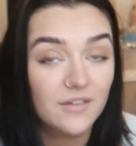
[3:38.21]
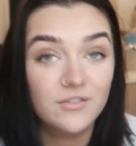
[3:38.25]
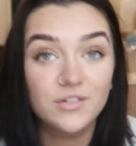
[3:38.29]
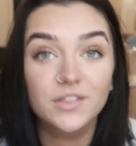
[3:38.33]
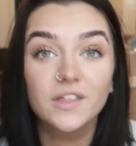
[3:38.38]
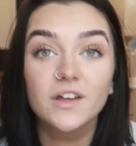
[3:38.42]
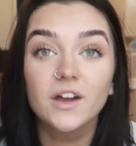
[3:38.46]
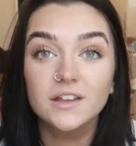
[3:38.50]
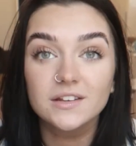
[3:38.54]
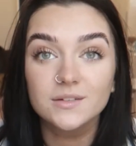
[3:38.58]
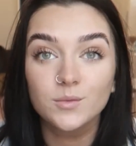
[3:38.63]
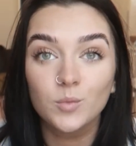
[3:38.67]

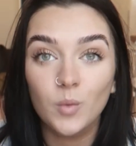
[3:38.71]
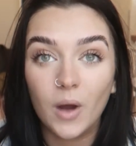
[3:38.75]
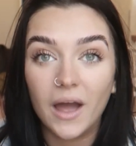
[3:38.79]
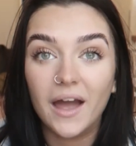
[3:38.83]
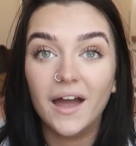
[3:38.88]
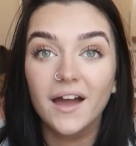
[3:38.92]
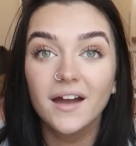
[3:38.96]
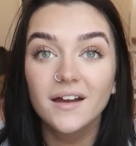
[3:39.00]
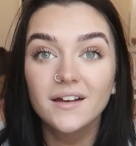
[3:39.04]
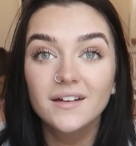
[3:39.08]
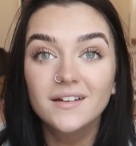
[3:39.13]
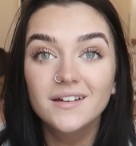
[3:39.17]
Everything I
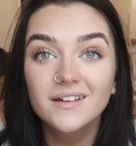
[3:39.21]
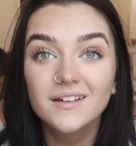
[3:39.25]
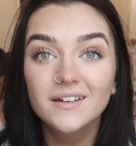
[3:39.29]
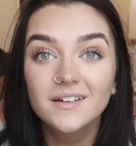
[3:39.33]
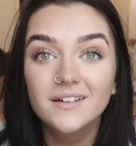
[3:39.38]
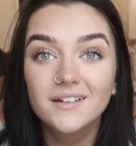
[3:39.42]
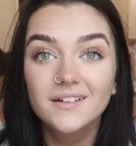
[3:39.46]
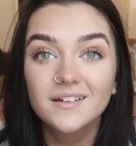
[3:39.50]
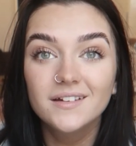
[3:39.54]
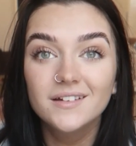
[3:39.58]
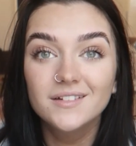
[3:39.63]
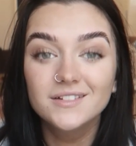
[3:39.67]
wear
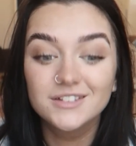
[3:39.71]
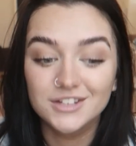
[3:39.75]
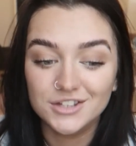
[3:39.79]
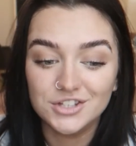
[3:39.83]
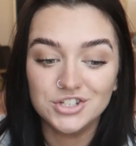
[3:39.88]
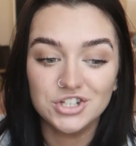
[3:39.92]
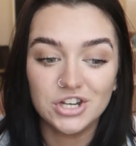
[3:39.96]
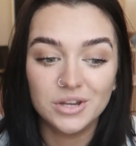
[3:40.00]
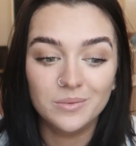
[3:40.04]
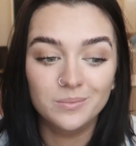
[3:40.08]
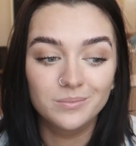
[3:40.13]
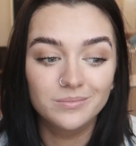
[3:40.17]
to the
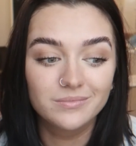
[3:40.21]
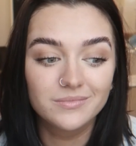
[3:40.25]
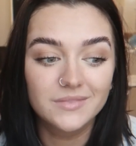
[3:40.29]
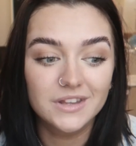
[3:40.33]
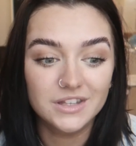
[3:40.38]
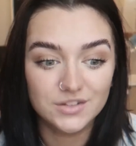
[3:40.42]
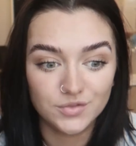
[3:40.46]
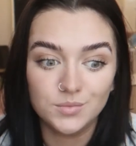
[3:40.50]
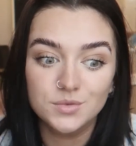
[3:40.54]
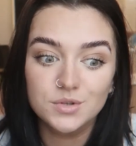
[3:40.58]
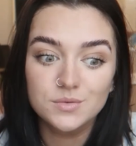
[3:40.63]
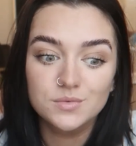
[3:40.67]
gym
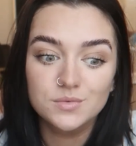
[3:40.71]
is from